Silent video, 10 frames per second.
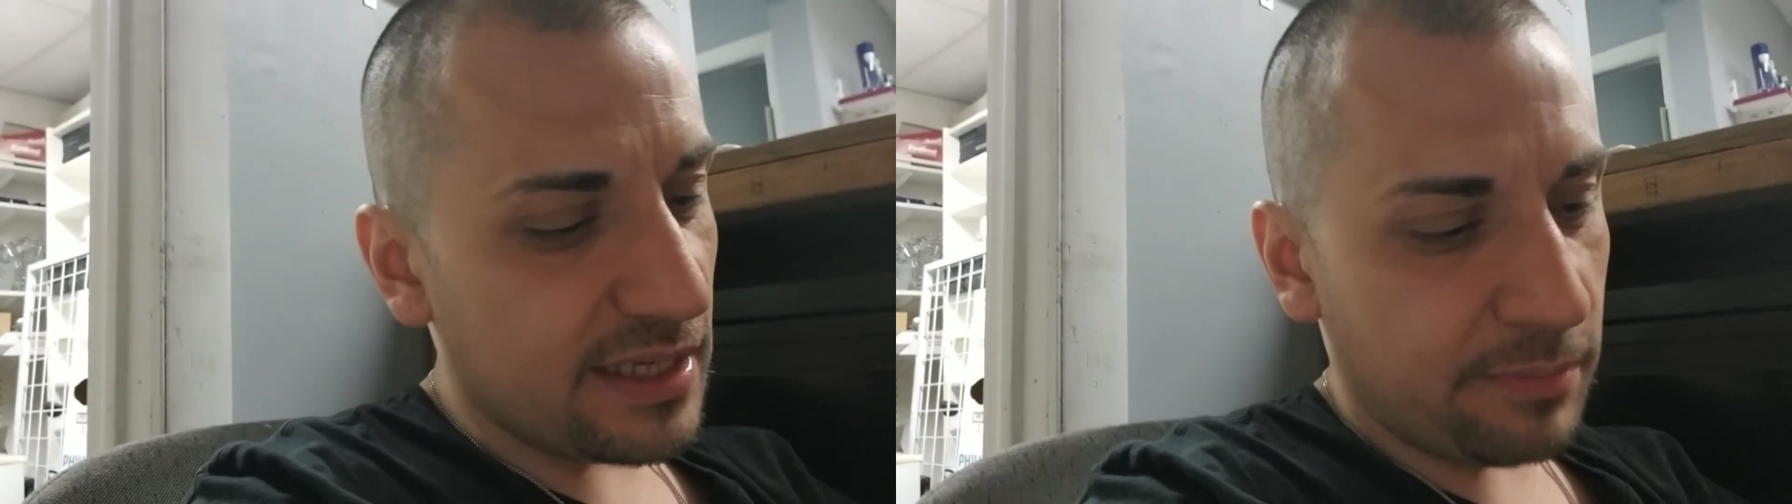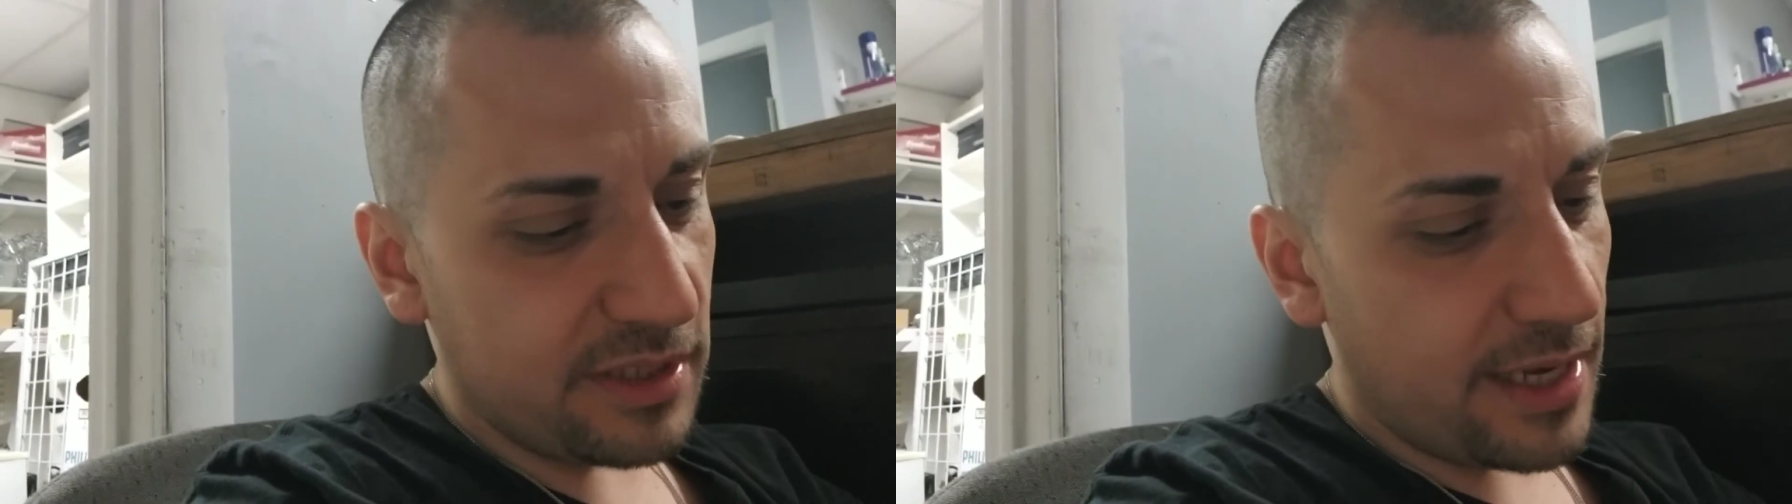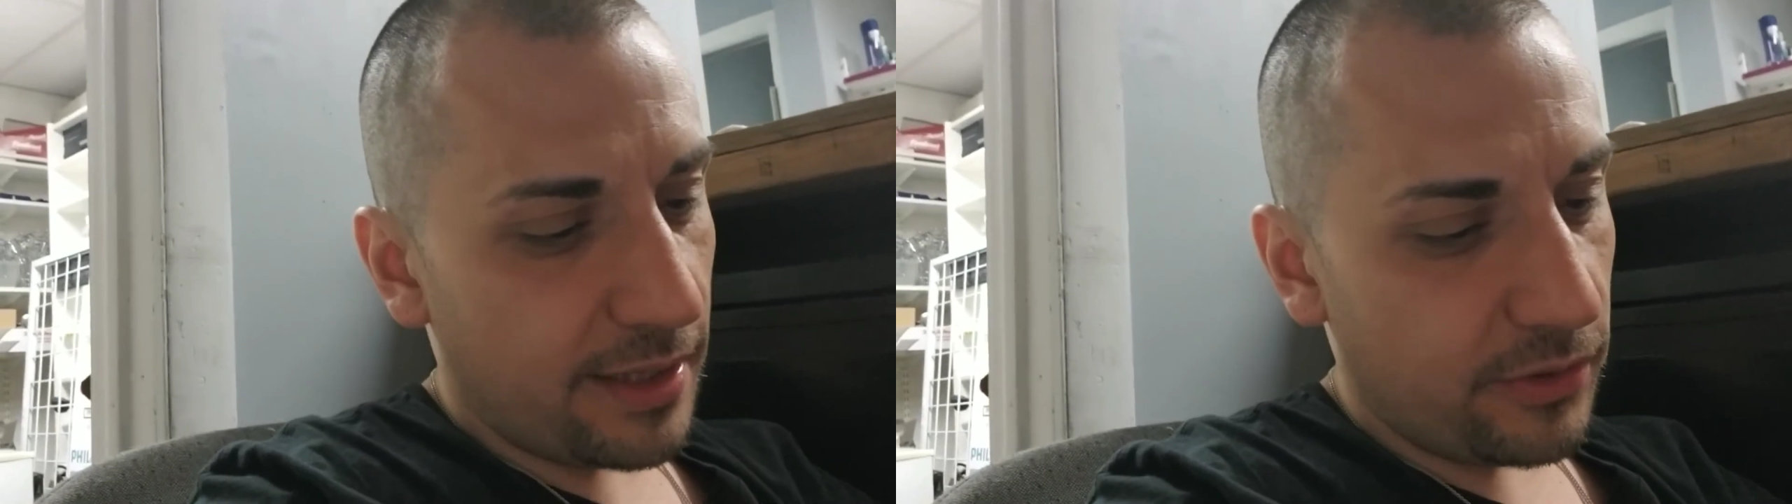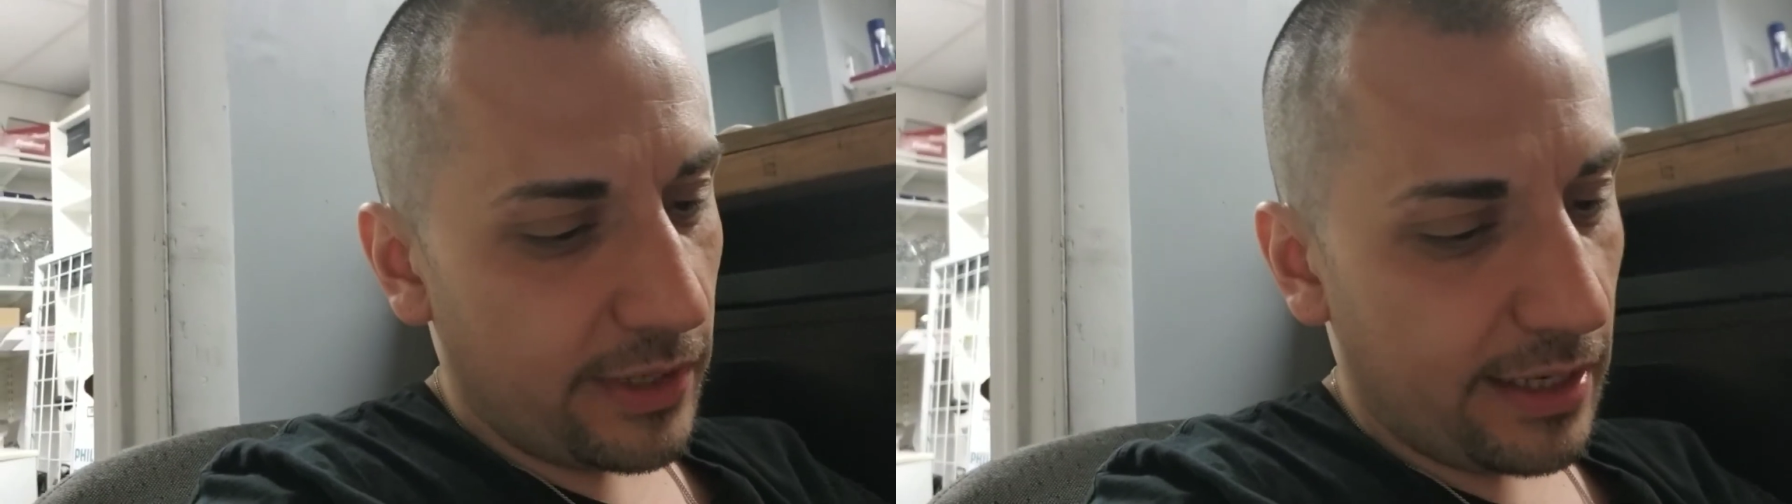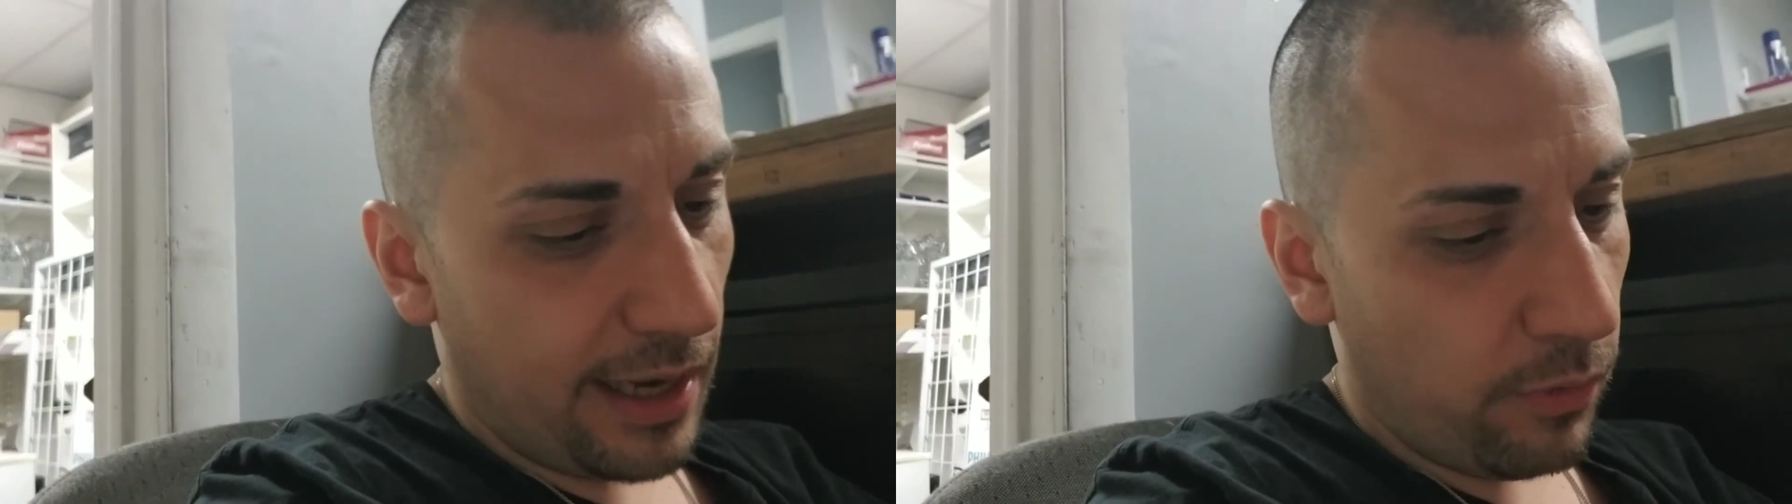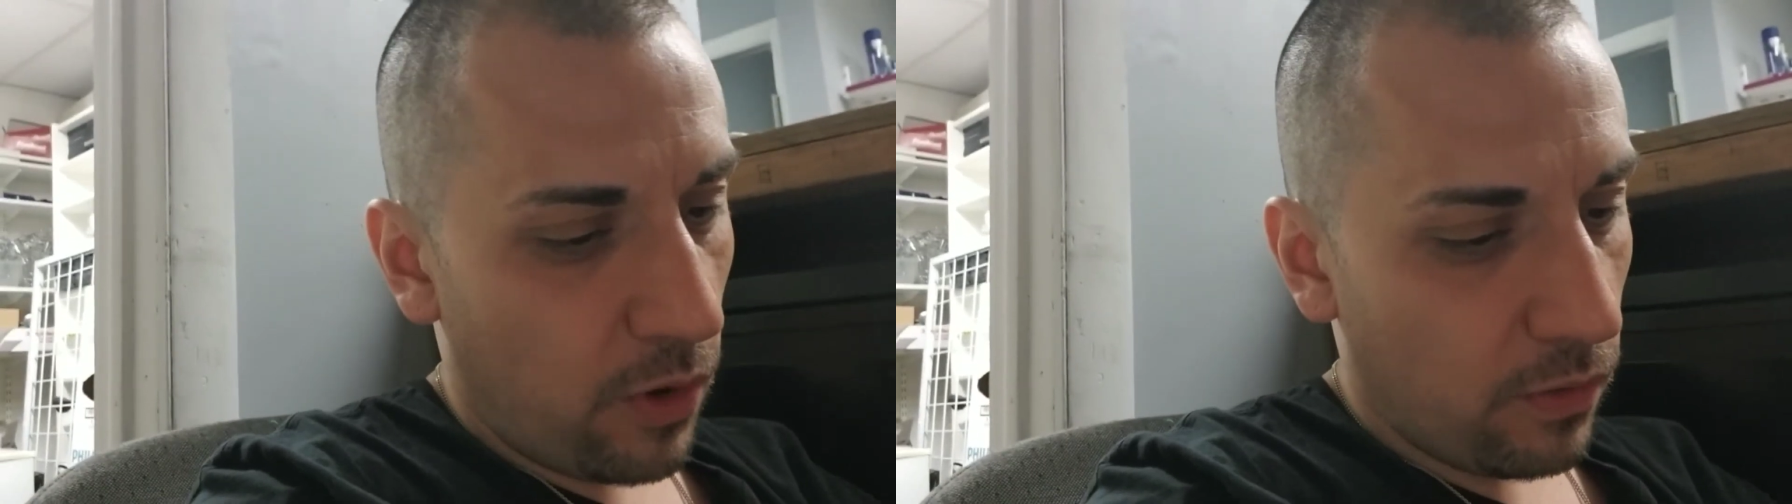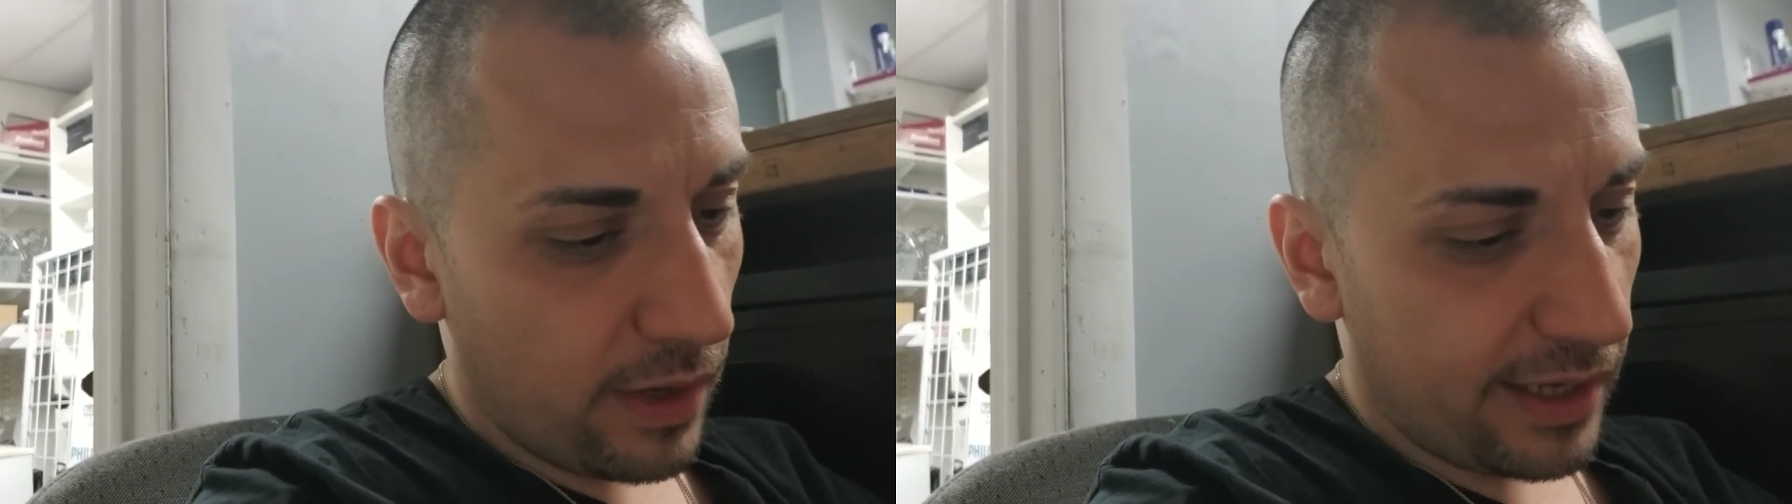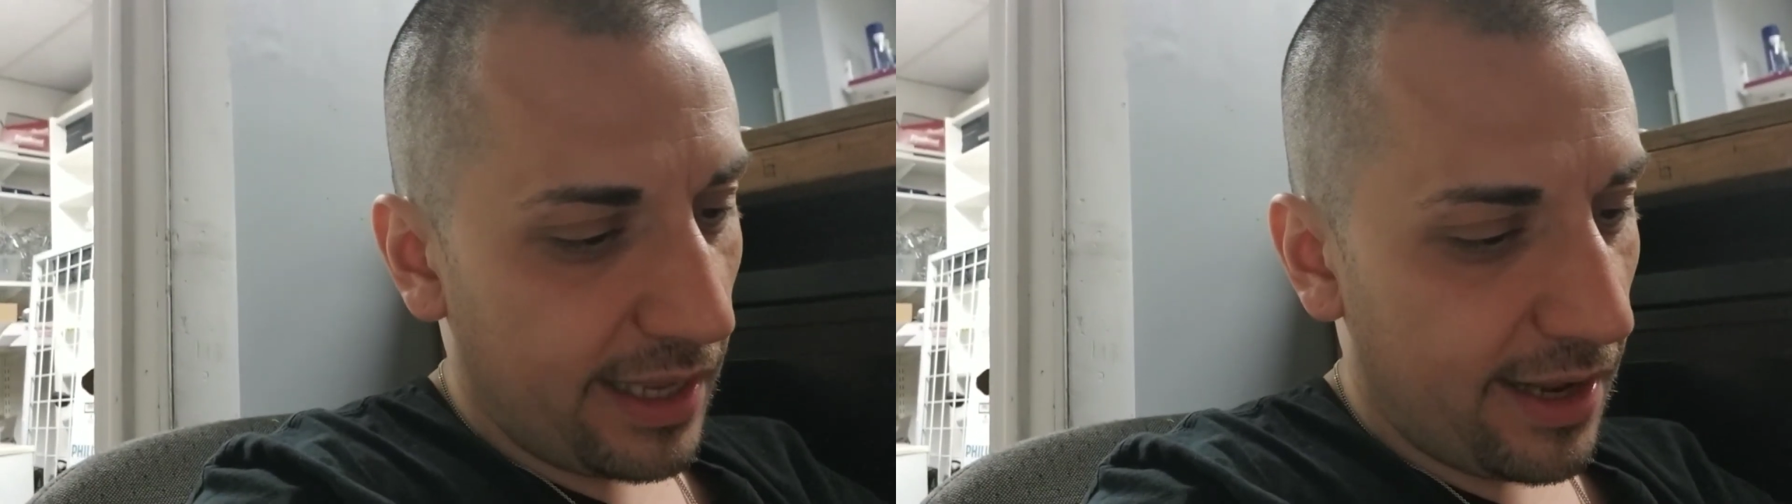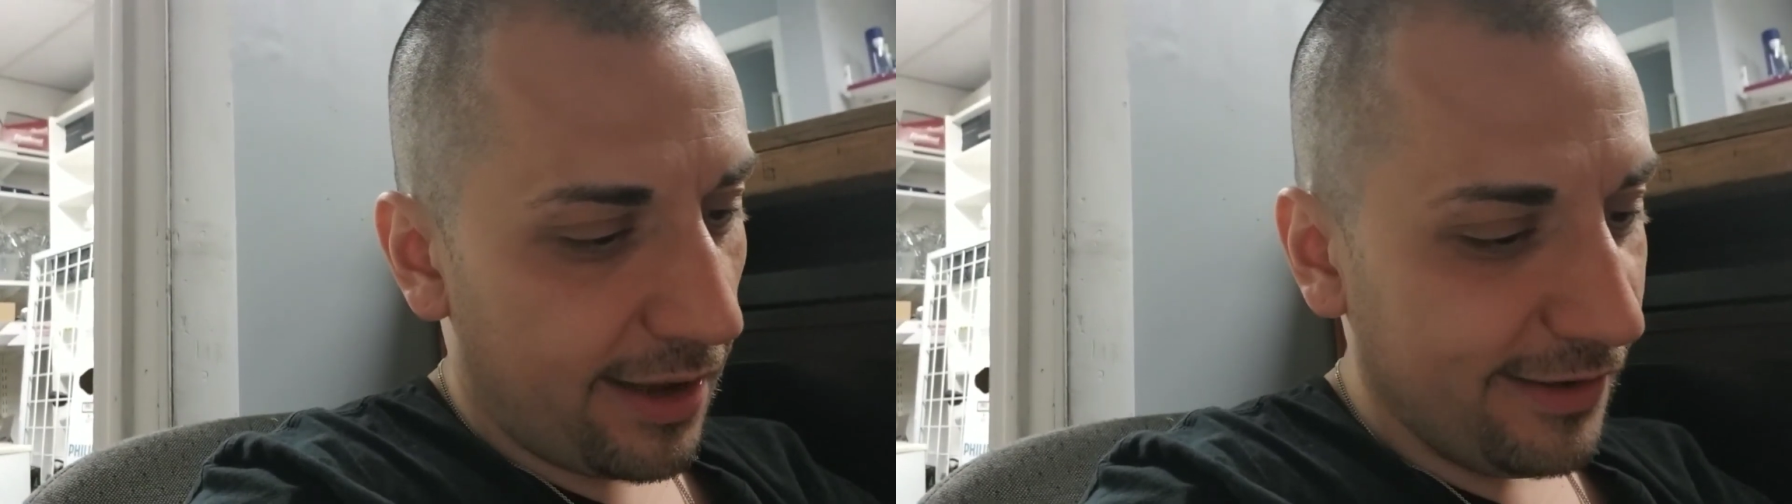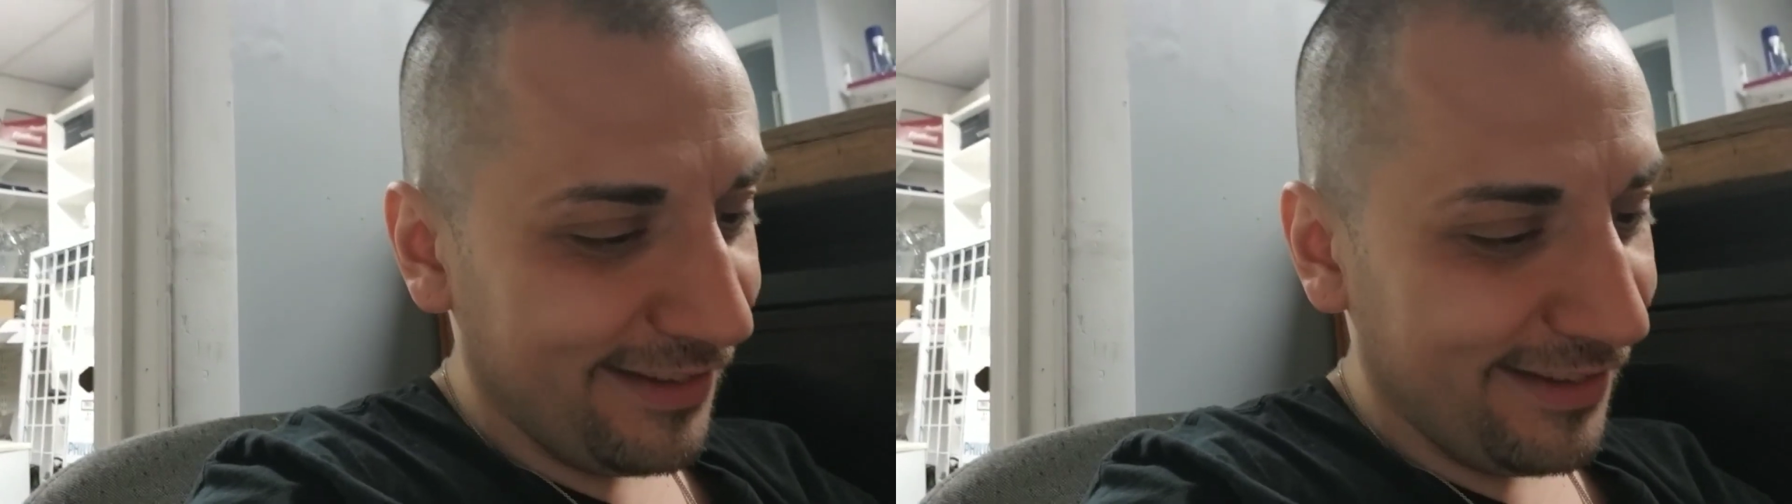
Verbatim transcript: I'm just not doing it. I won't. I cannot.